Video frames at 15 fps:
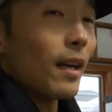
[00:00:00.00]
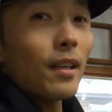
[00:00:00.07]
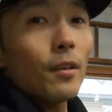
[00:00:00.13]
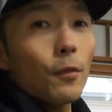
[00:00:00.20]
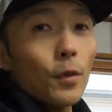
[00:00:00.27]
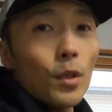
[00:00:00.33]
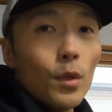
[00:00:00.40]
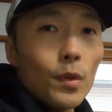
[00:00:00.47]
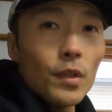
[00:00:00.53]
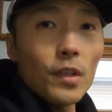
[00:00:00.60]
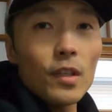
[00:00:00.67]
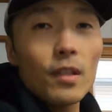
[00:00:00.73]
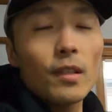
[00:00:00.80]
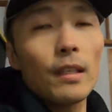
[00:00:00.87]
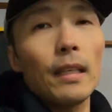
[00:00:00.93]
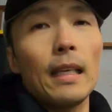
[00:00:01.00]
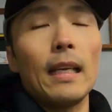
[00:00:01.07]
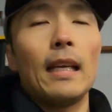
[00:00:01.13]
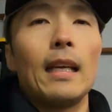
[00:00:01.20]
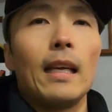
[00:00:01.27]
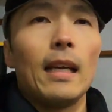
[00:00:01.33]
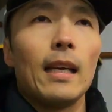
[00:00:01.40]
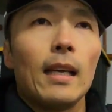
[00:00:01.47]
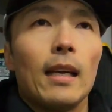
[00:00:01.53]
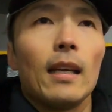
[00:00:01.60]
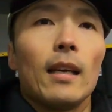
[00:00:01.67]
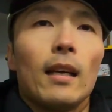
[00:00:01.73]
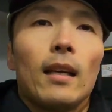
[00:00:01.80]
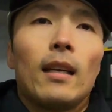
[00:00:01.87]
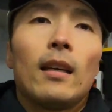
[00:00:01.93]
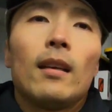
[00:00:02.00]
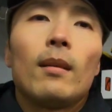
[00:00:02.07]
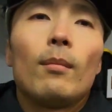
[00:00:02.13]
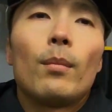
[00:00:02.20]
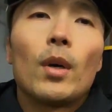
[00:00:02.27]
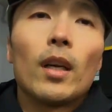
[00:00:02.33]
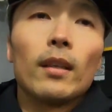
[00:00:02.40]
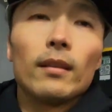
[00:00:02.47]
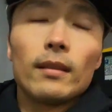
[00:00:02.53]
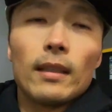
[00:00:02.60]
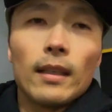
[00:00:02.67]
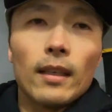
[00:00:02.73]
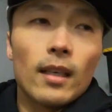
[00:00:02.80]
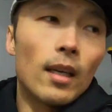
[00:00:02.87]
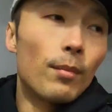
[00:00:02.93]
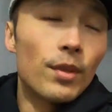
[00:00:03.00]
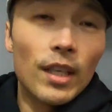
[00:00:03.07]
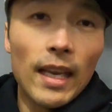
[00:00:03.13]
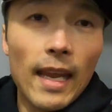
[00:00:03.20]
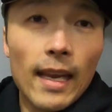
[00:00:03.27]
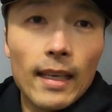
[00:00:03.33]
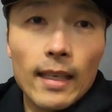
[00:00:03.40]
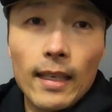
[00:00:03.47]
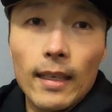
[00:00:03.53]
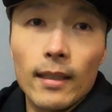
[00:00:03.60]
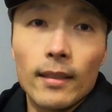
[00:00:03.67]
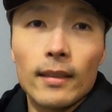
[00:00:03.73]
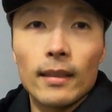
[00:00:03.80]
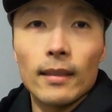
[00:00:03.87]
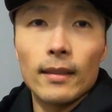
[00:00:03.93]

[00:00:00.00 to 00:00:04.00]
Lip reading: a lot of different uses, but comes in handy.